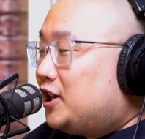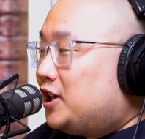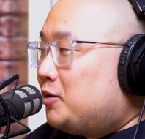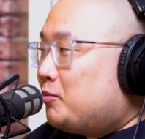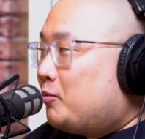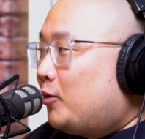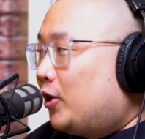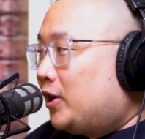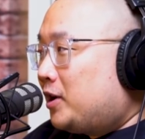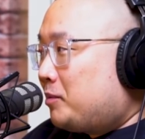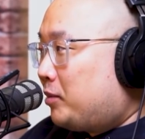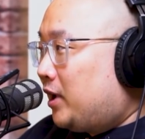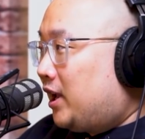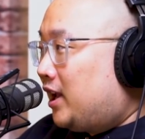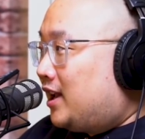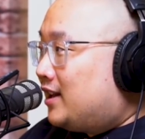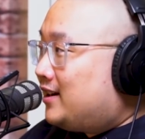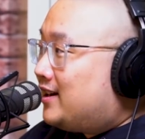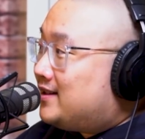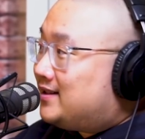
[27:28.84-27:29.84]
He bought a
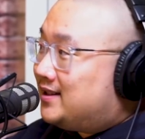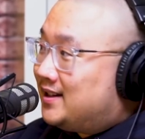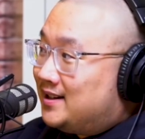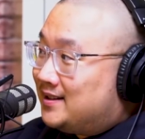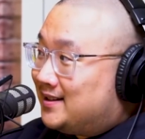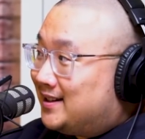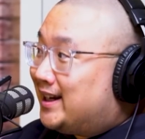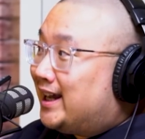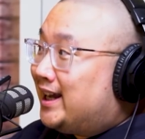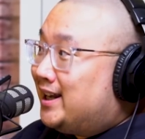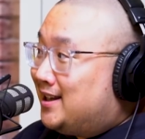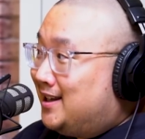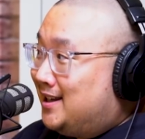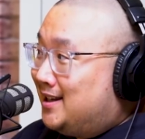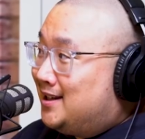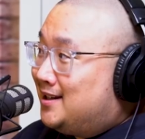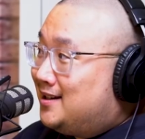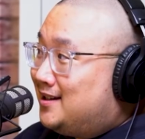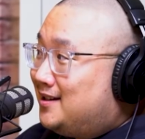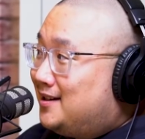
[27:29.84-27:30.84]
pair. Let's say it's a Nike